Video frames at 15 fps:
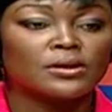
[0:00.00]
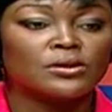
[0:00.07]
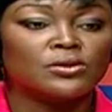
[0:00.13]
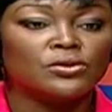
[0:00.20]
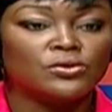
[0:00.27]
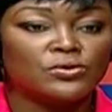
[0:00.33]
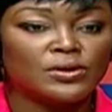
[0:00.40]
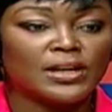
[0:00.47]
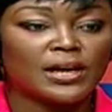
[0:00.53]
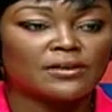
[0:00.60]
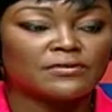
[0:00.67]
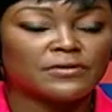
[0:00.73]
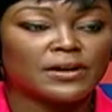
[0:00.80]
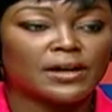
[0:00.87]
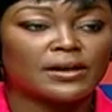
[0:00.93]
new
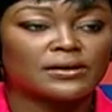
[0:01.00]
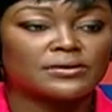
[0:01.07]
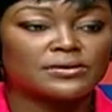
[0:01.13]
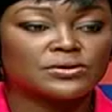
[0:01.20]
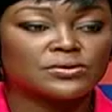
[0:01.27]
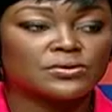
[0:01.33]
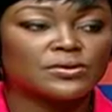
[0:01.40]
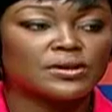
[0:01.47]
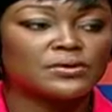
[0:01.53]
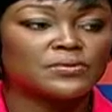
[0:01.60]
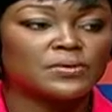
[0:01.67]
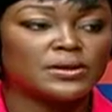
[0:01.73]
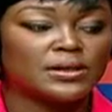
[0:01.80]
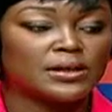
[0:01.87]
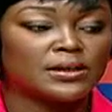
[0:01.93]
lifeguards so that
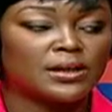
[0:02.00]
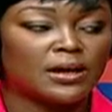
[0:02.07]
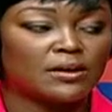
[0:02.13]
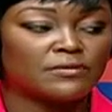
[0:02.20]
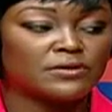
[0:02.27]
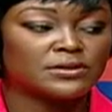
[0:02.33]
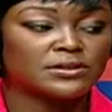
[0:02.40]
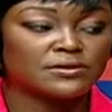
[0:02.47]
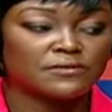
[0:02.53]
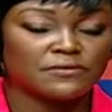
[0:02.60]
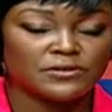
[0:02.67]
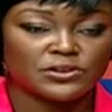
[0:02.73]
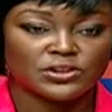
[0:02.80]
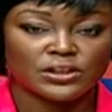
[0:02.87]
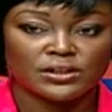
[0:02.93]
we can have a
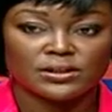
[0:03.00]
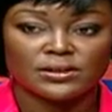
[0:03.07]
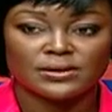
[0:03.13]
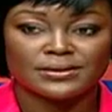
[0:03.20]
sufficient